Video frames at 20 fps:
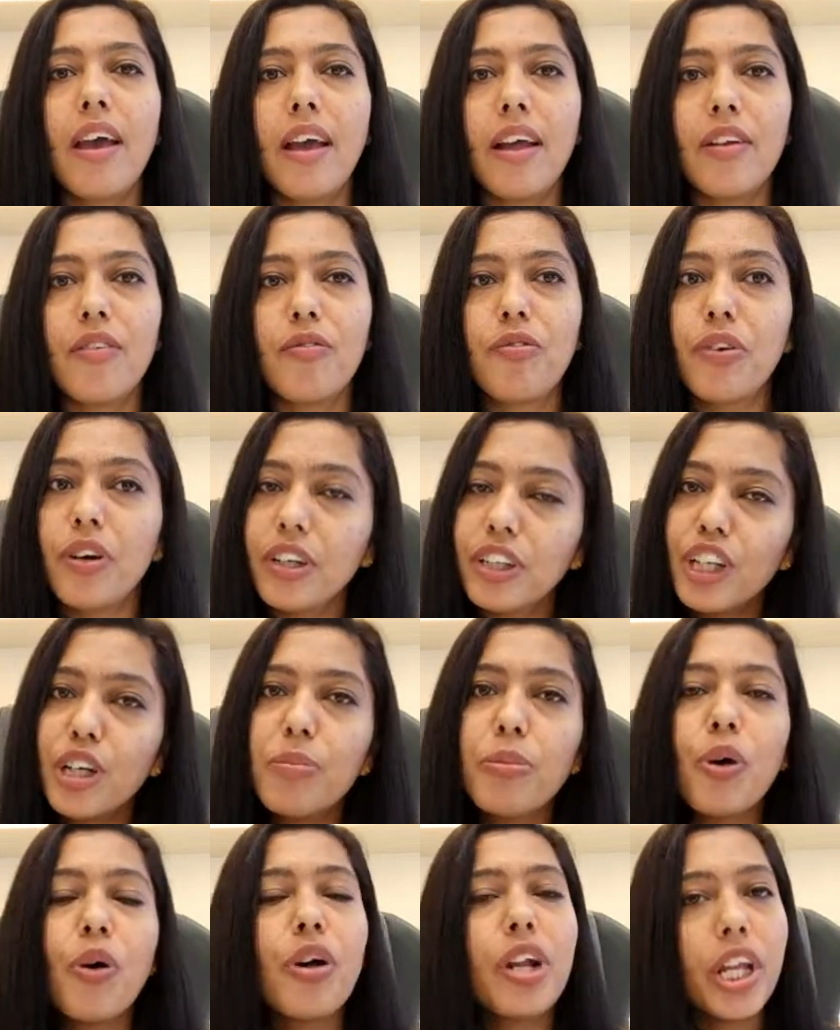And
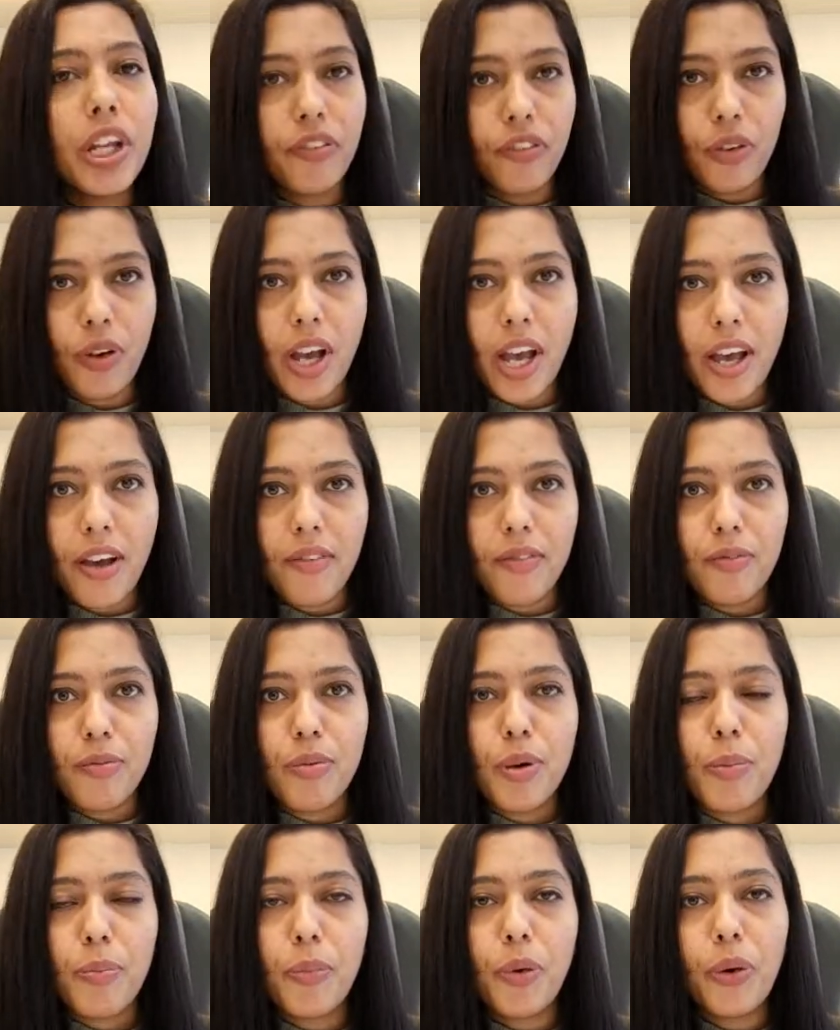furthermore, if you have
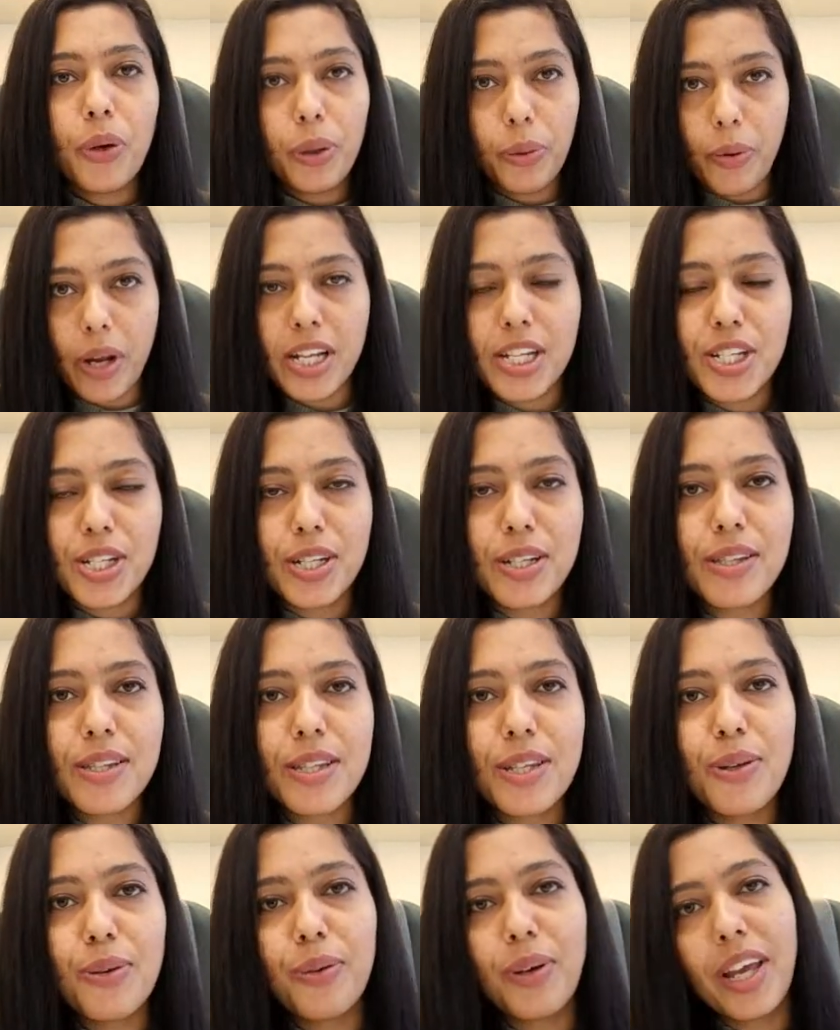more questions,
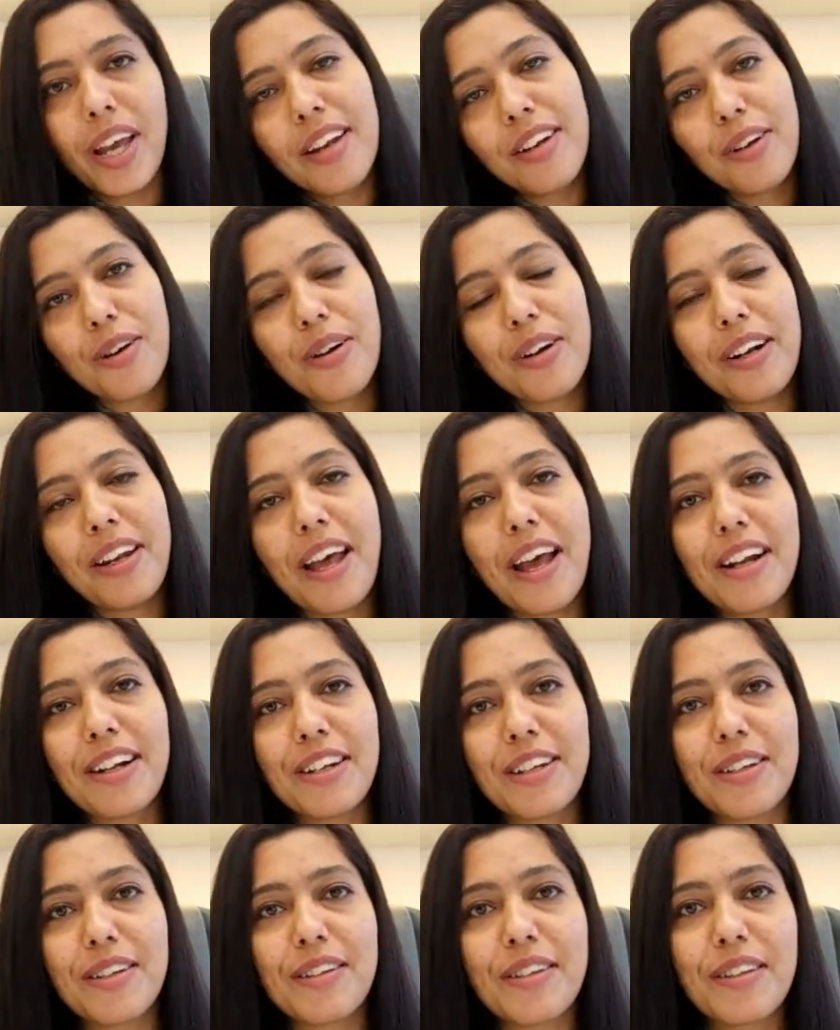you can
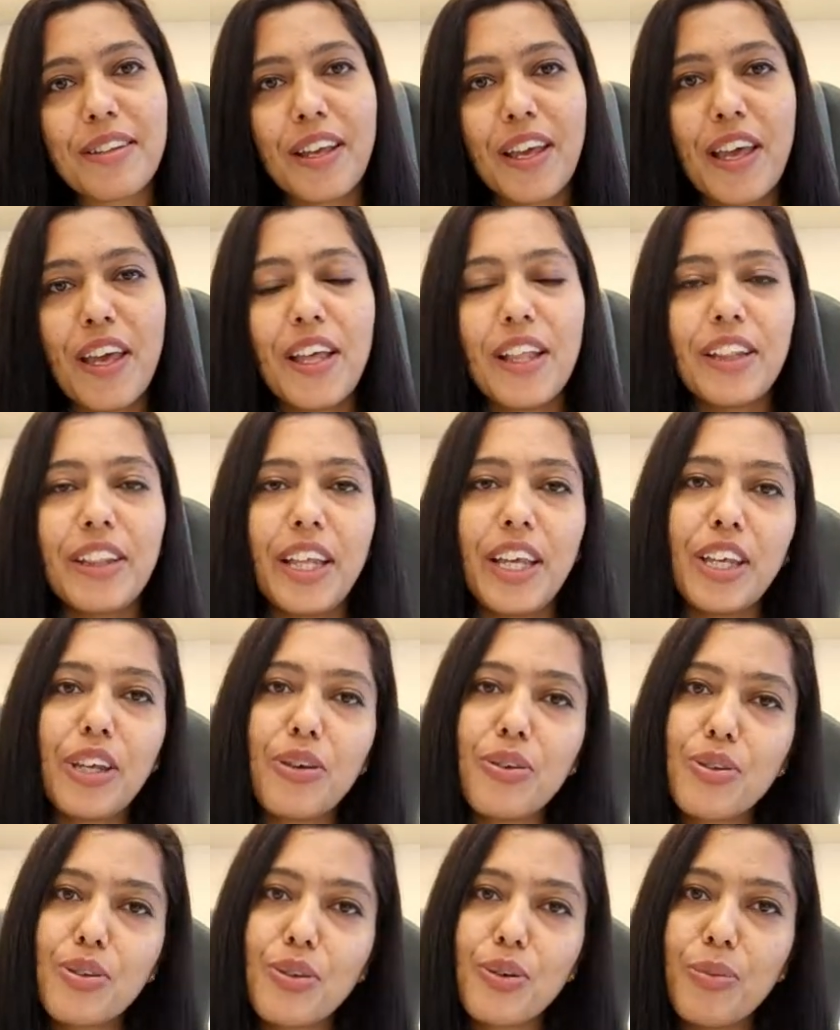contact us.
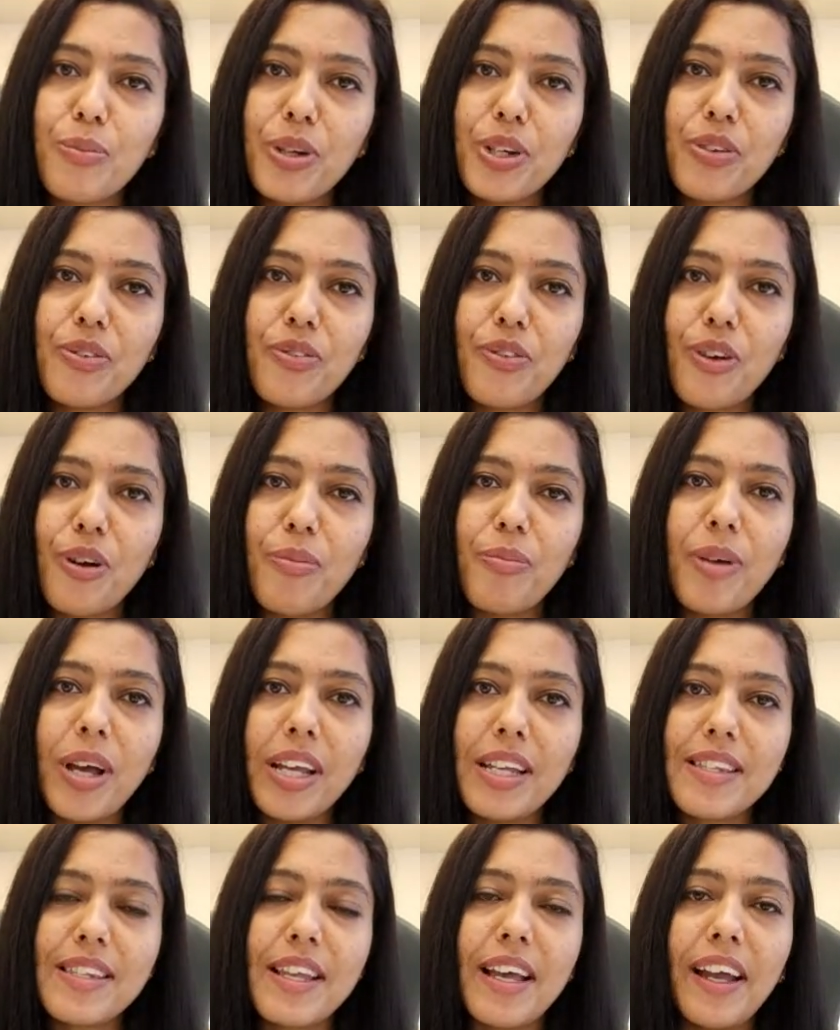Thank you so much from
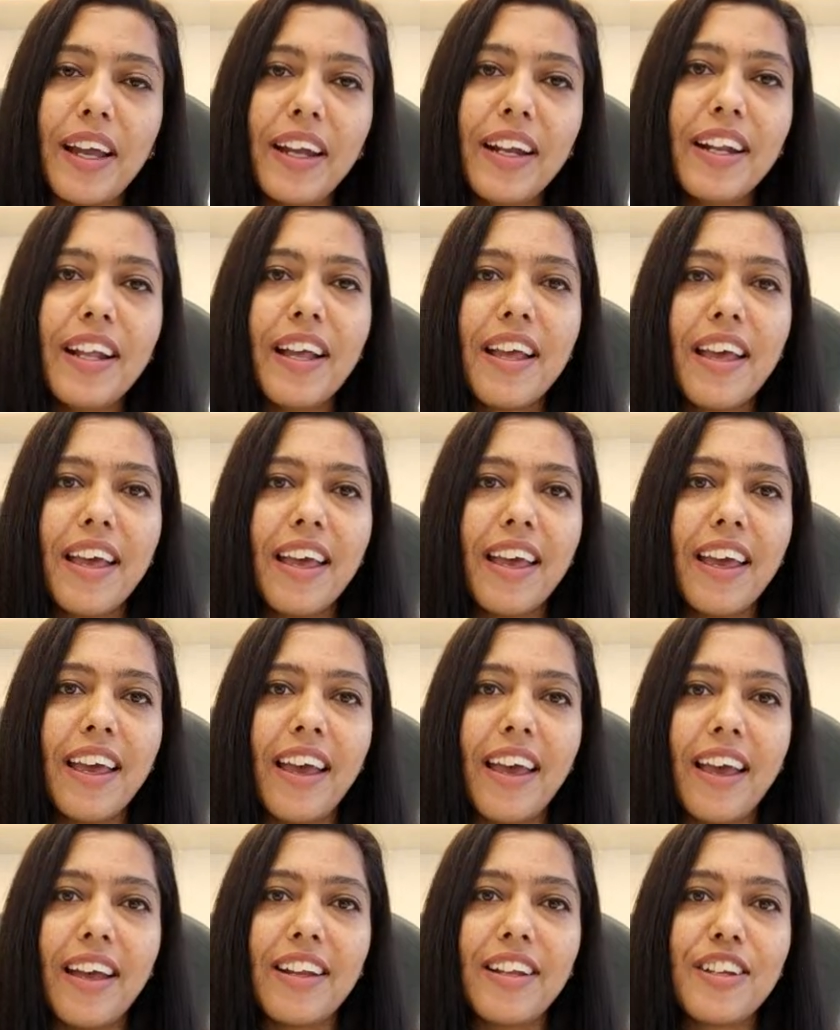my side,
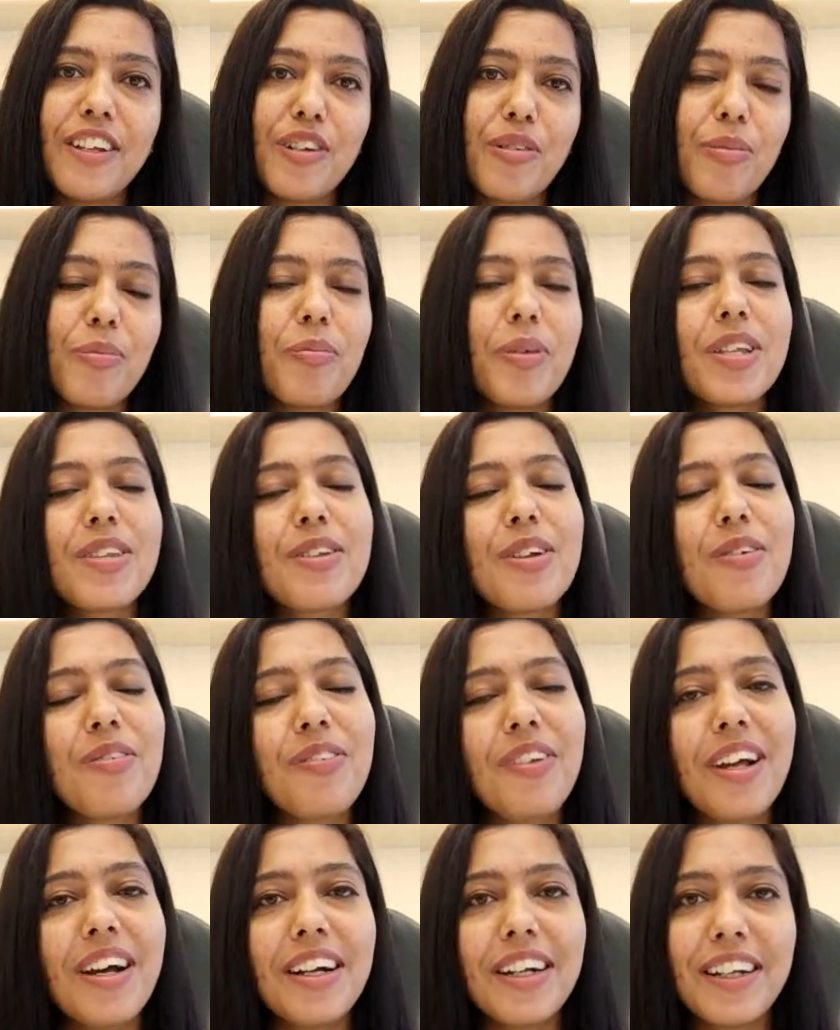and best of
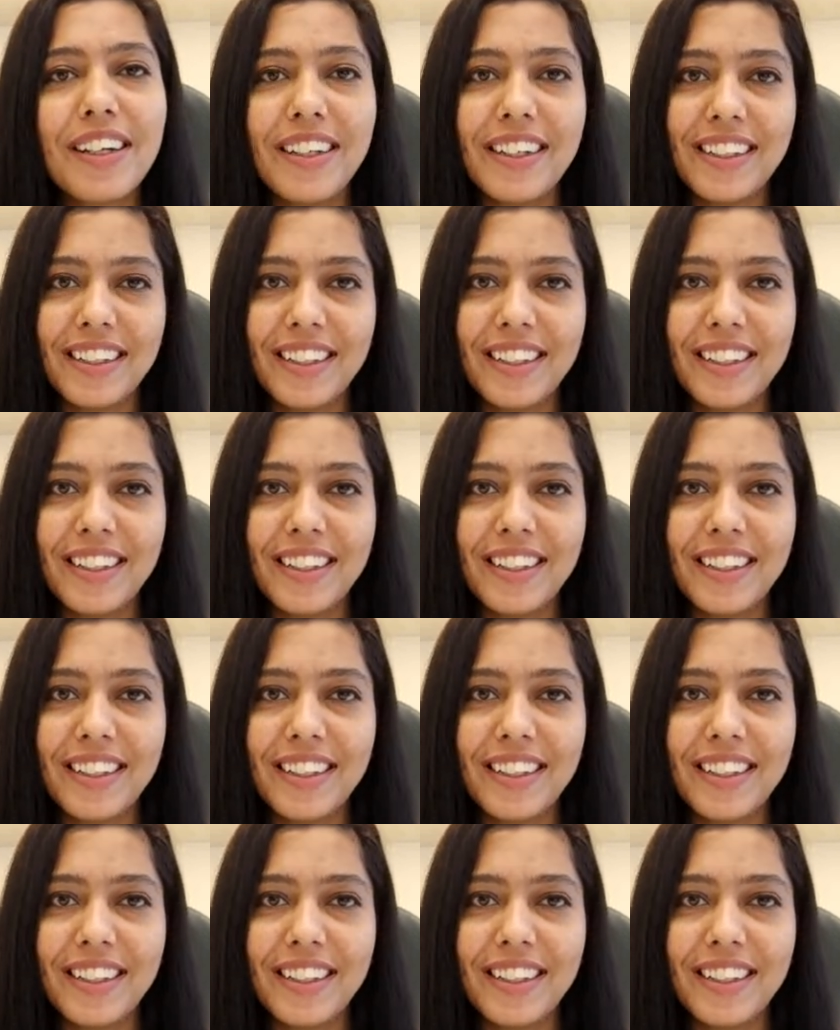luck.